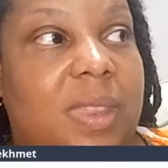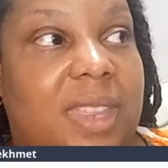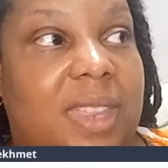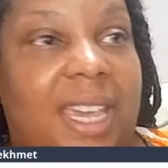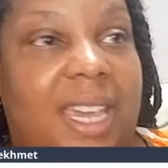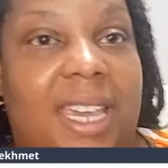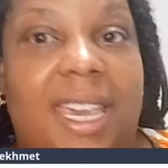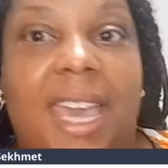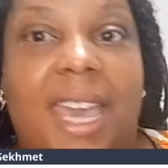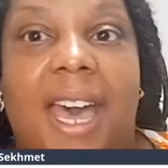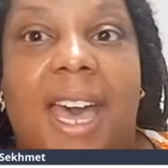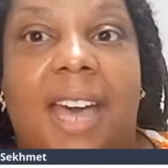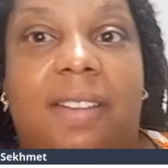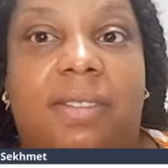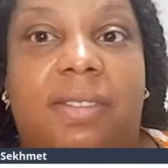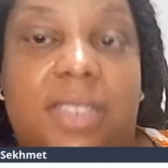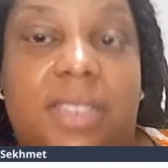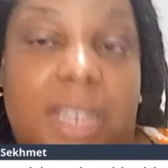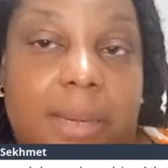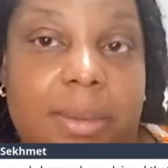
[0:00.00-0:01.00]
They
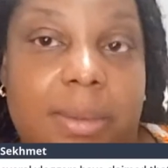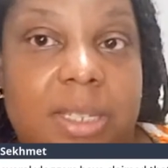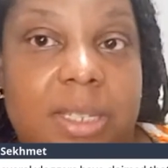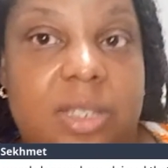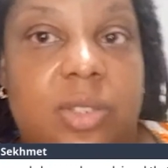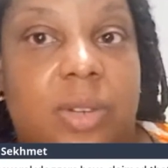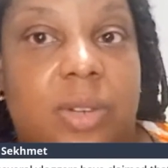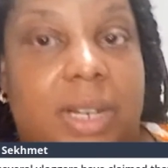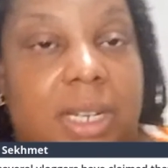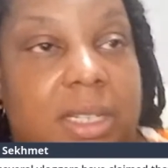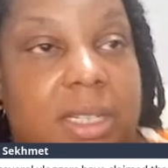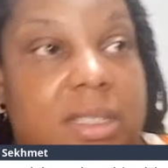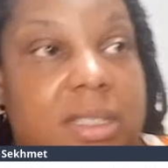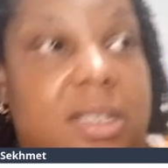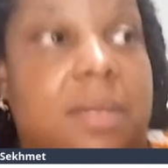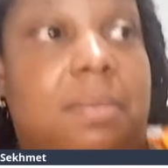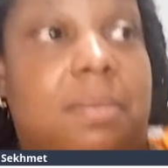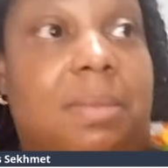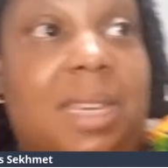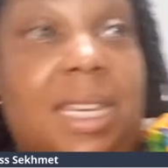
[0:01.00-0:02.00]
have demonstrated
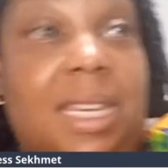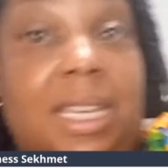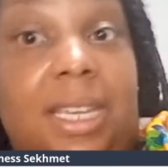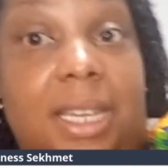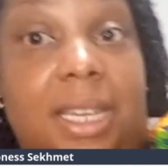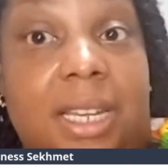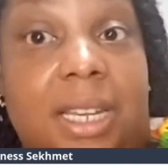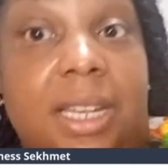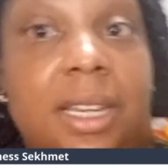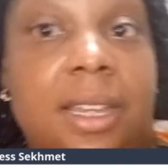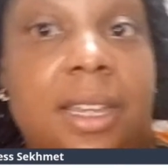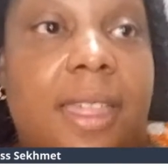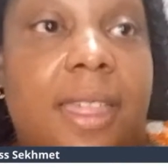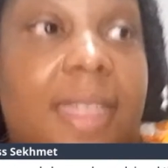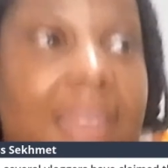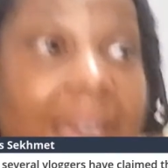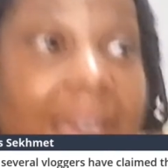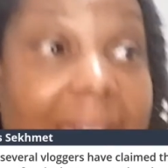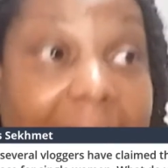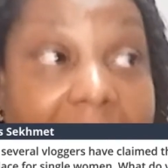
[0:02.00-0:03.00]
to me
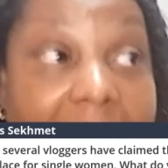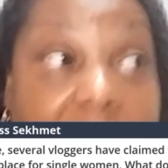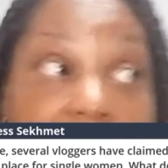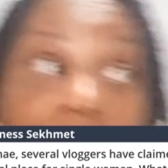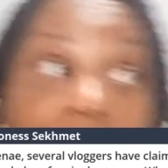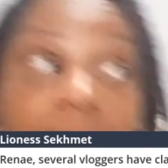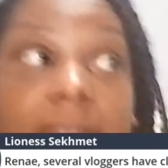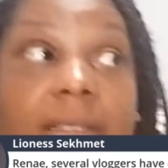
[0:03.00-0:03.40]
that